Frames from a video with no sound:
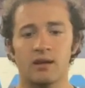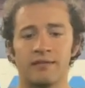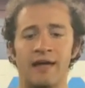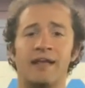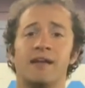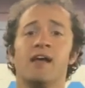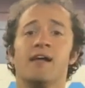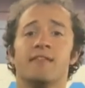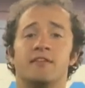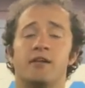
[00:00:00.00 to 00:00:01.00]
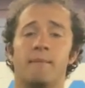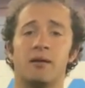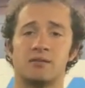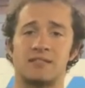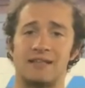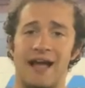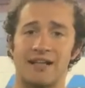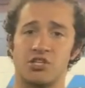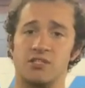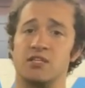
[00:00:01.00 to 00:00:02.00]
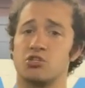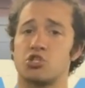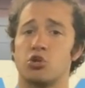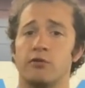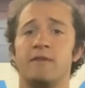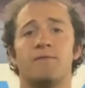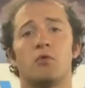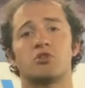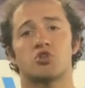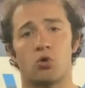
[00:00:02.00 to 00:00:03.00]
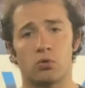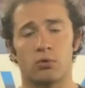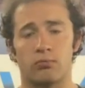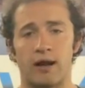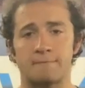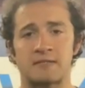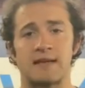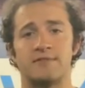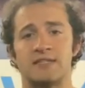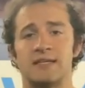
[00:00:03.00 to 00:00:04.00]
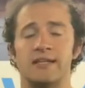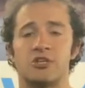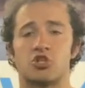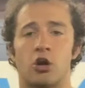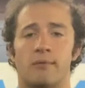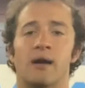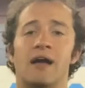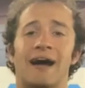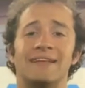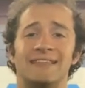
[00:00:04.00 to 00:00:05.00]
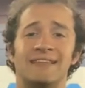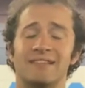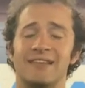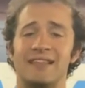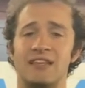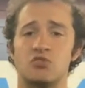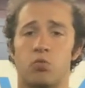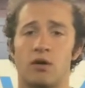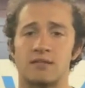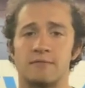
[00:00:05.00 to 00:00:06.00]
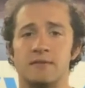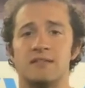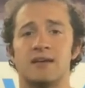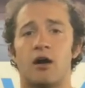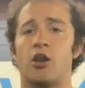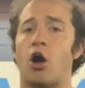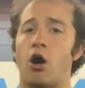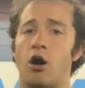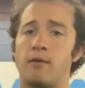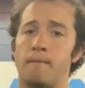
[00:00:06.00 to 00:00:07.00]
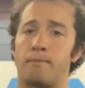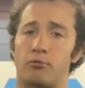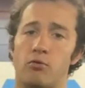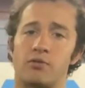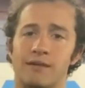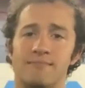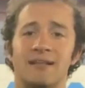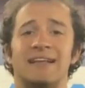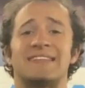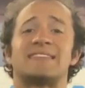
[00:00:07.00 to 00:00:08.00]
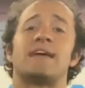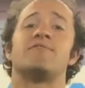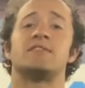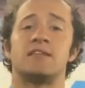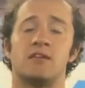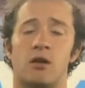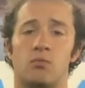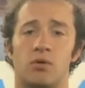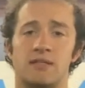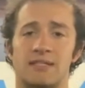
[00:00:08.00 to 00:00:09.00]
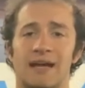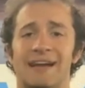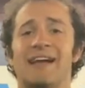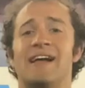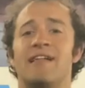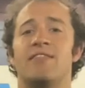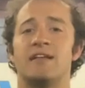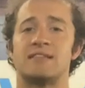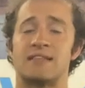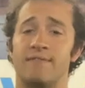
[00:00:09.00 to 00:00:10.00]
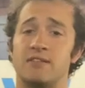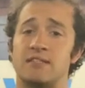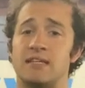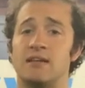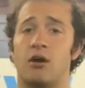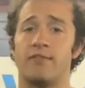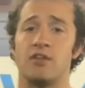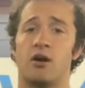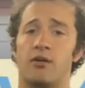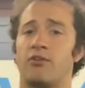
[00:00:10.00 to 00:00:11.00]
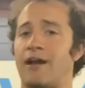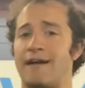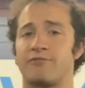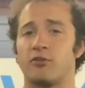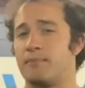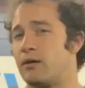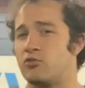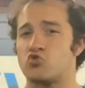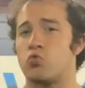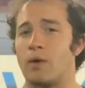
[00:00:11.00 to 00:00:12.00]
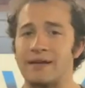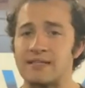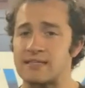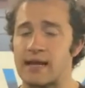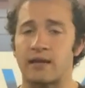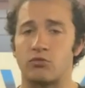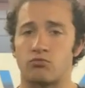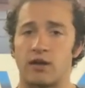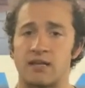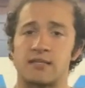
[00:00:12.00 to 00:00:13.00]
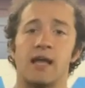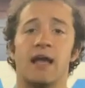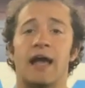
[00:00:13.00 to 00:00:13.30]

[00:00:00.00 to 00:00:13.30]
Then, the dumbbell snatches. There's 34 total reps, 17 each arm. Ideally, these want to be done unbroken, meaning 17 on one side, then 17 on the other after about a 20-second rest.